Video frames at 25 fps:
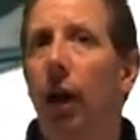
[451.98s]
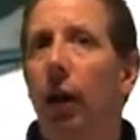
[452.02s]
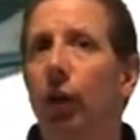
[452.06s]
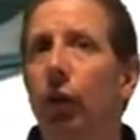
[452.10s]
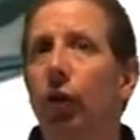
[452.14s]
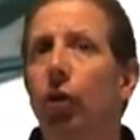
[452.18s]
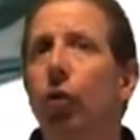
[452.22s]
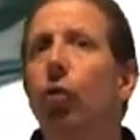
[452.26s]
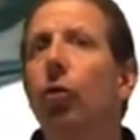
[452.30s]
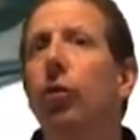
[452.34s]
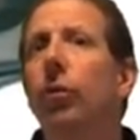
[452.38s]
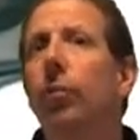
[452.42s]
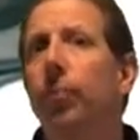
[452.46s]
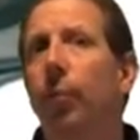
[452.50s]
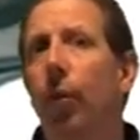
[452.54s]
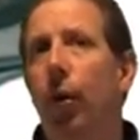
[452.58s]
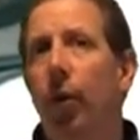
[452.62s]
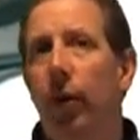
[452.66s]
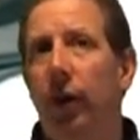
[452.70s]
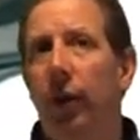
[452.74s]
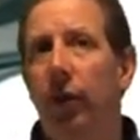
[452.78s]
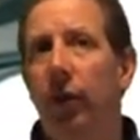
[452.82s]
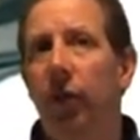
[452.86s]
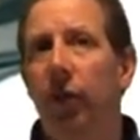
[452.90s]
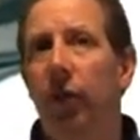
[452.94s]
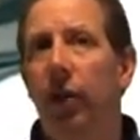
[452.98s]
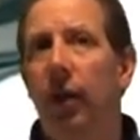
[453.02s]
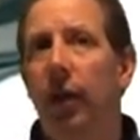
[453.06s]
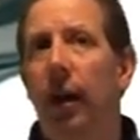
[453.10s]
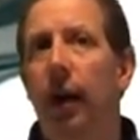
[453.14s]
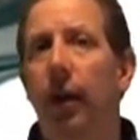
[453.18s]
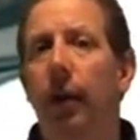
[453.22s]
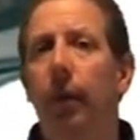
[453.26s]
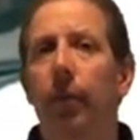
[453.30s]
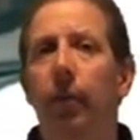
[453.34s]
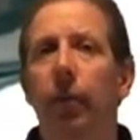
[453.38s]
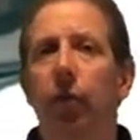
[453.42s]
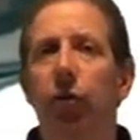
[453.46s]
New components
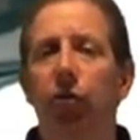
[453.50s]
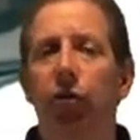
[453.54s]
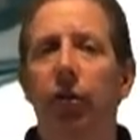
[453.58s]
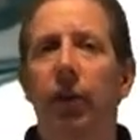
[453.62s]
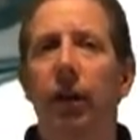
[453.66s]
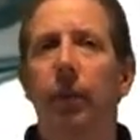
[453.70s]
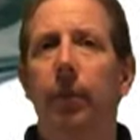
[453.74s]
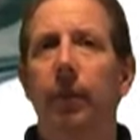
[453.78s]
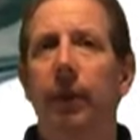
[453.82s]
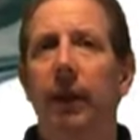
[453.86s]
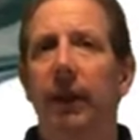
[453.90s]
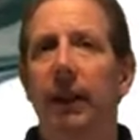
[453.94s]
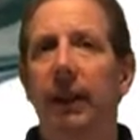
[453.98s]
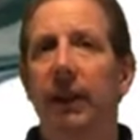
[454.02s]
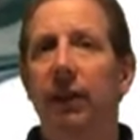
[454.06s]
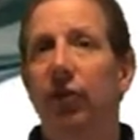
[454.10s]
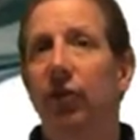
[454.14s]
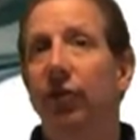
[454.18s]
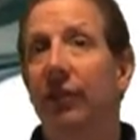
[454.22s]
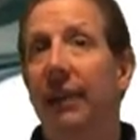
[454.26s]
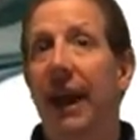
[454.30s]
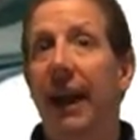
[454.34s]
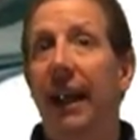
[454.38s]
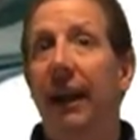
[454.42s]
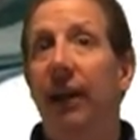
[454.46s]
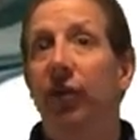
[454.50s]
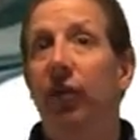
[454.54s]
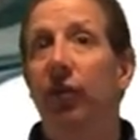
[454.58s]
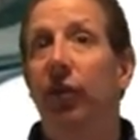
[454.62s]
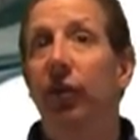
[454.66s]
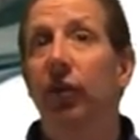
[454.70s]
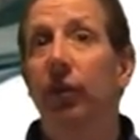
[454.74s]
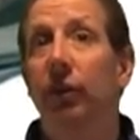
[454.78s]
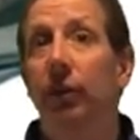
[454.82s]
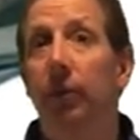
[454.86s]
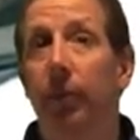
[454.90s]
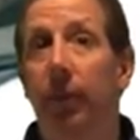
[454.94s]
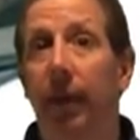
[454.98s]
come shipped in these static
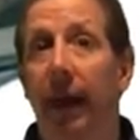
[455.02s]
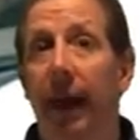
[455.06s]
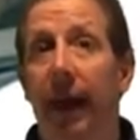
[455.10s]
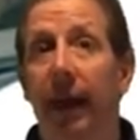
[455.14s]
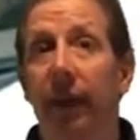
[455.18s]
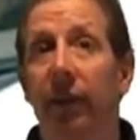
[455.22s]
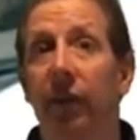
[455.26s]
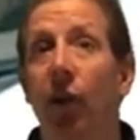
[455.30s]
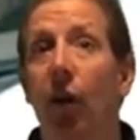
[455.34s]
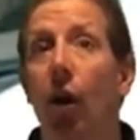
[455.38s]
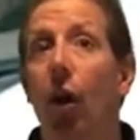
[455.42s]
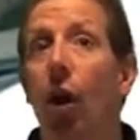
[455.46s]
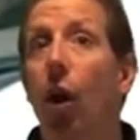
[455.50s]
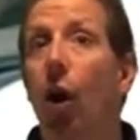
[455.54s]
shielding bags,